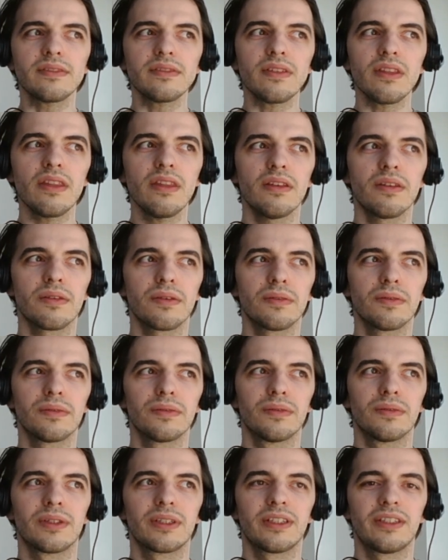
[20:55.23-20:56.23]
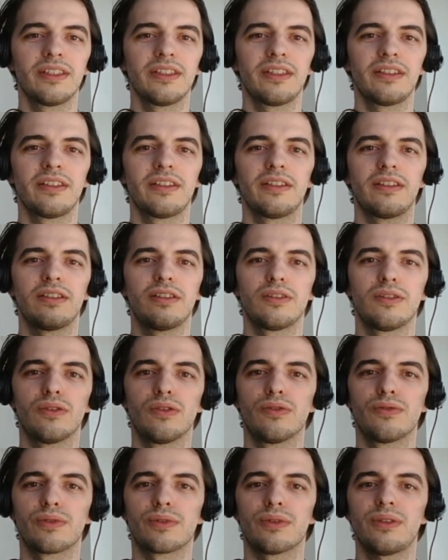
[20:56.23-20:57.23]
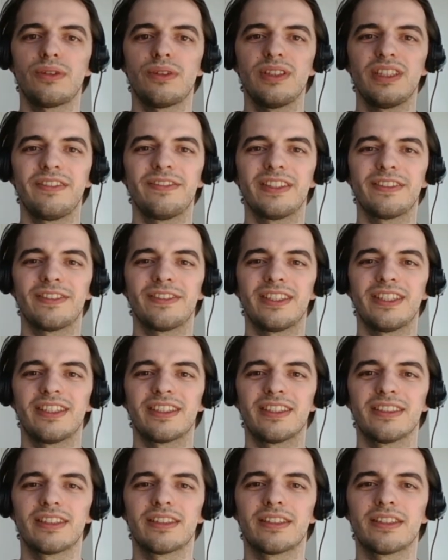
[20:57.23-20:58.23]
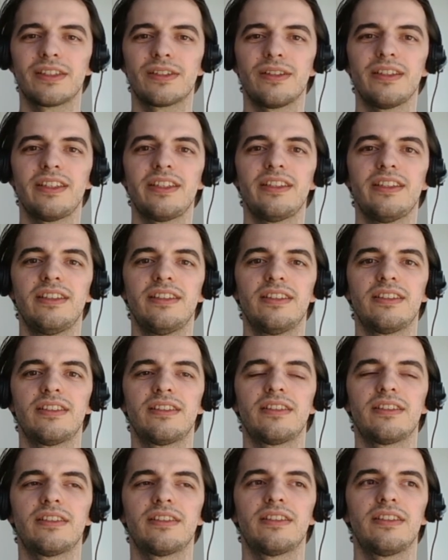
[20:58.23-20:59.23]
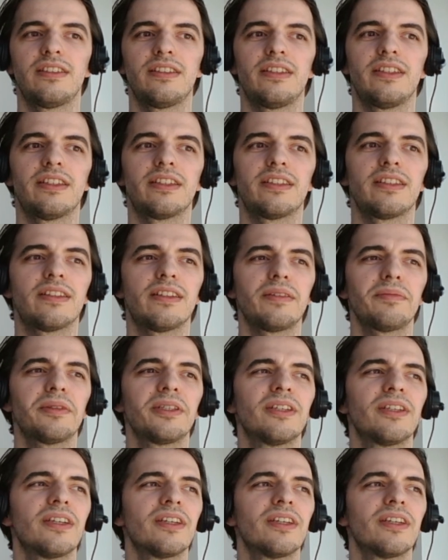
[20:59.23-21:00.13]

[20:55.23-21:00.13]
What I needed overall, even if not necessarily at that time,